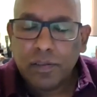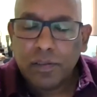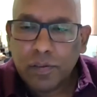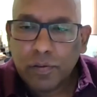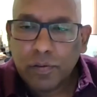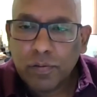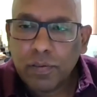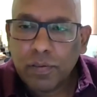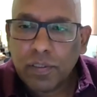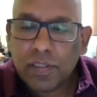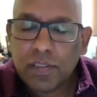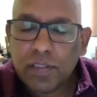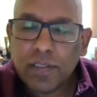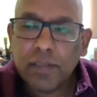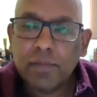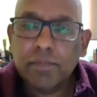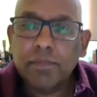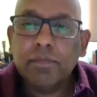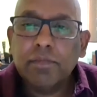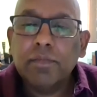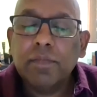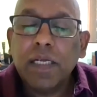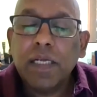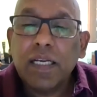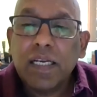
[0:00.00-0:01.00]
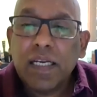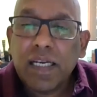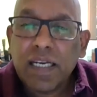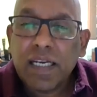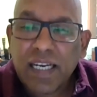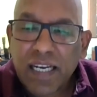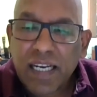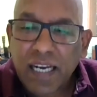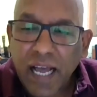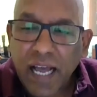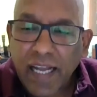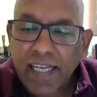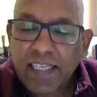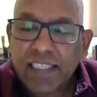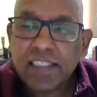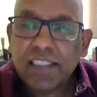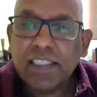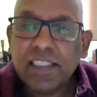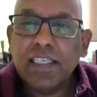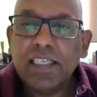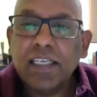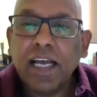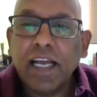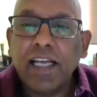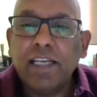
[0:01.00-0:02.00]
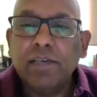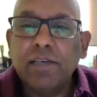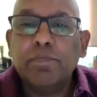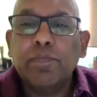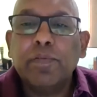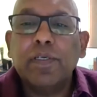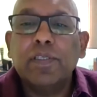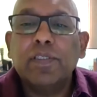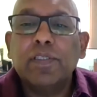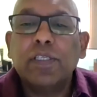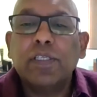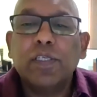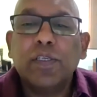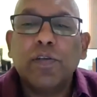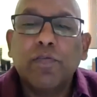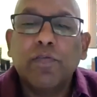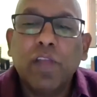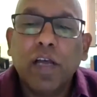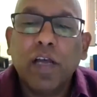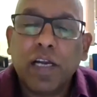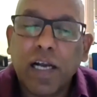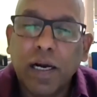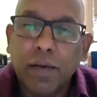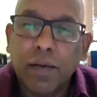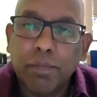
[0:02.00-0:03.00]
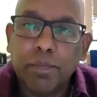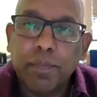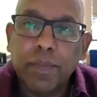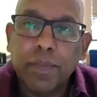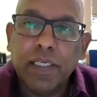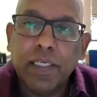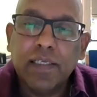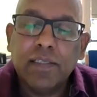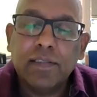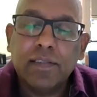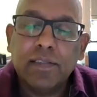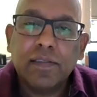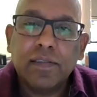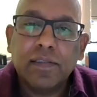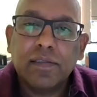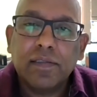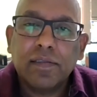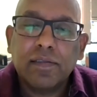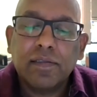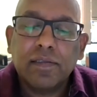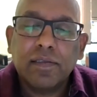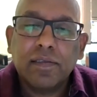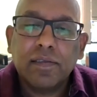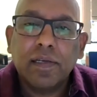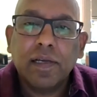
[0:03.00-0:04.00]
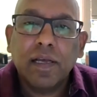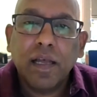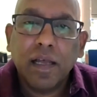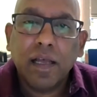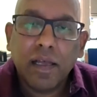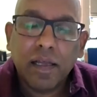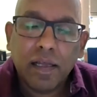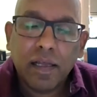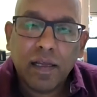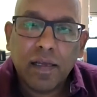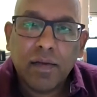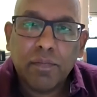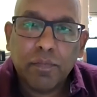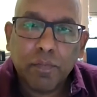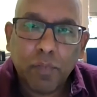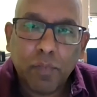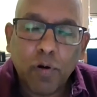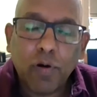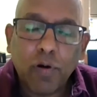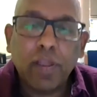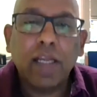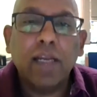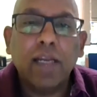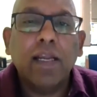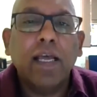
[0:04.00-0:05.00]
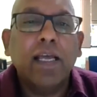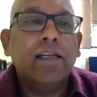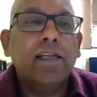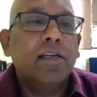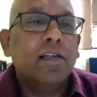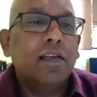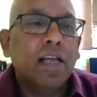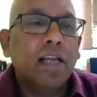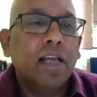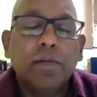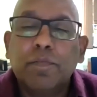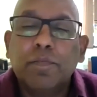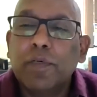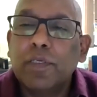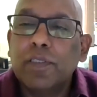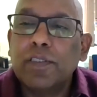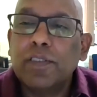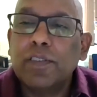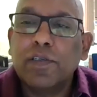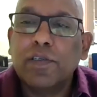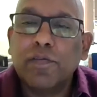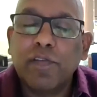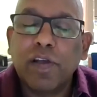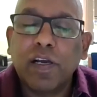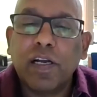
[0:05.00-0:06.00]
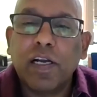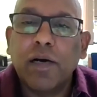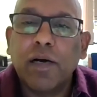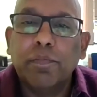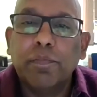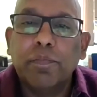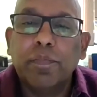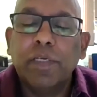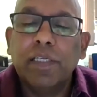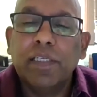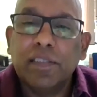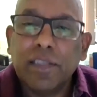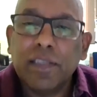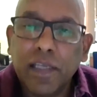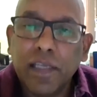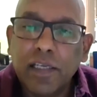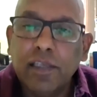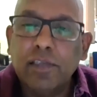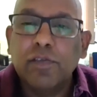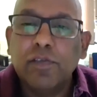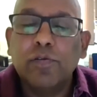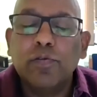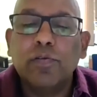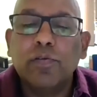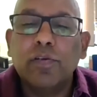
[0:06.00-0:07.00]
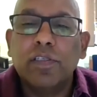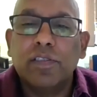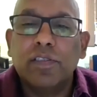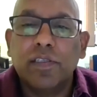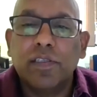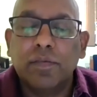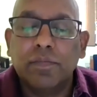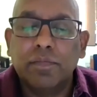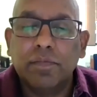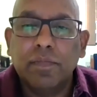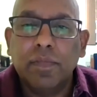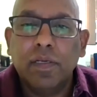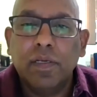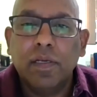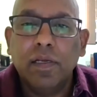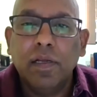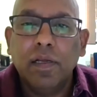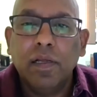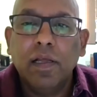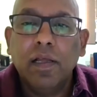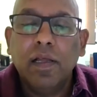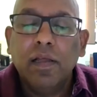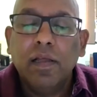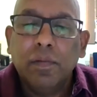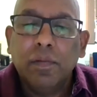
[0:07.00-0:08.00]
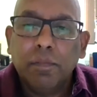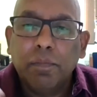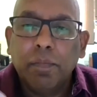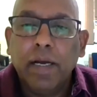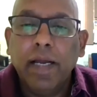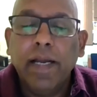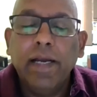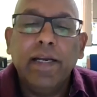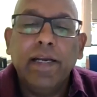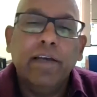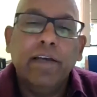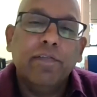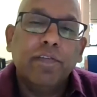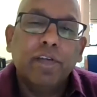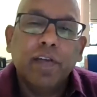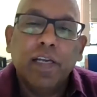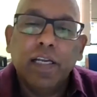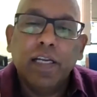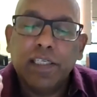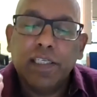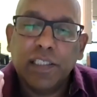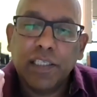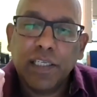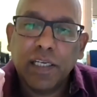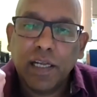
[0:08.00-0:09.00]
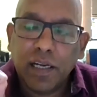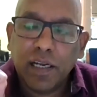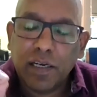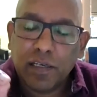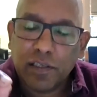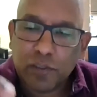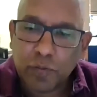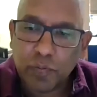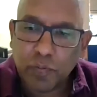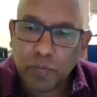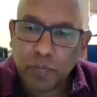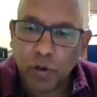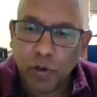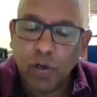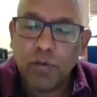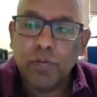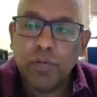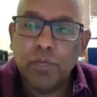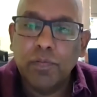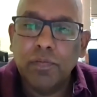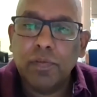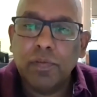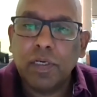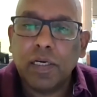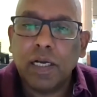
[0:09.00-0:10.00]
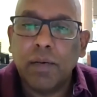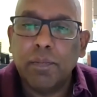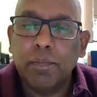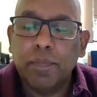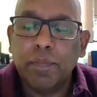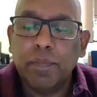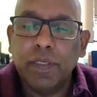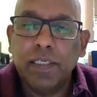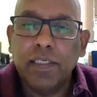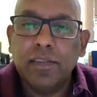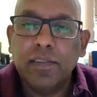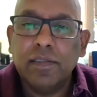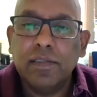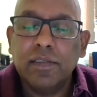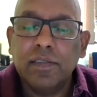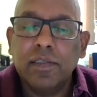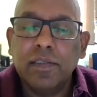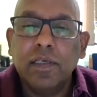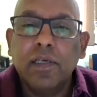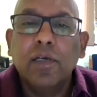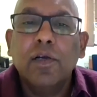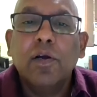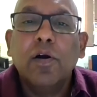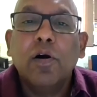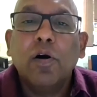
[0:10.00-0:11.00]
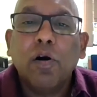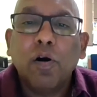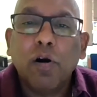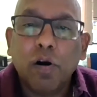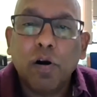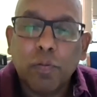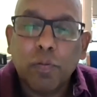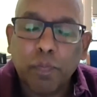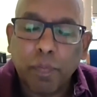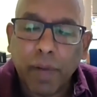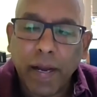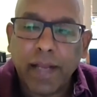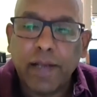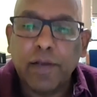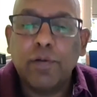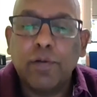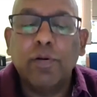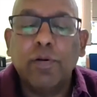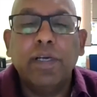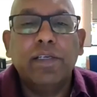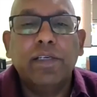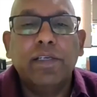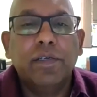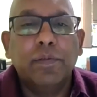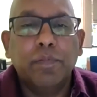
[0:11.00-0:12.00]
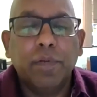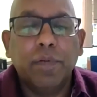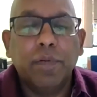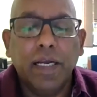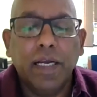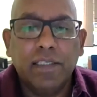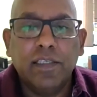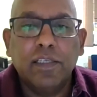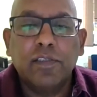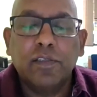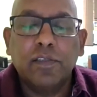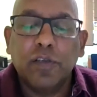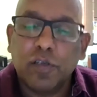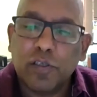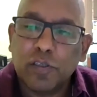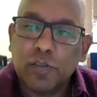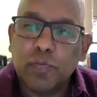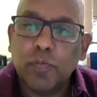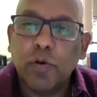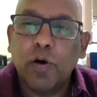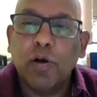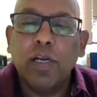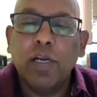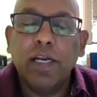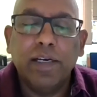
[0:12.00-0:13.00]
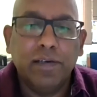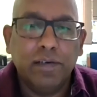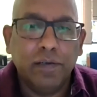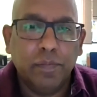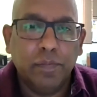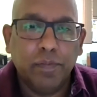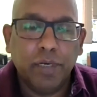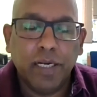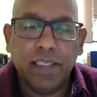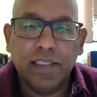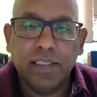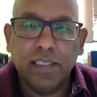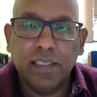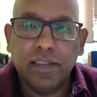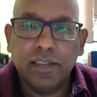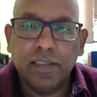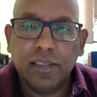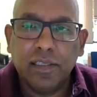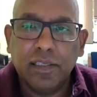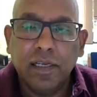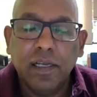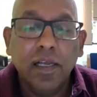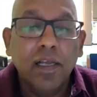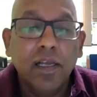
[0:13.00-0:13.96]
Tourism, 99% of the companies, more than 99% of the companies in tourism, by definition, are small companies or micro enterprises or small enterprises.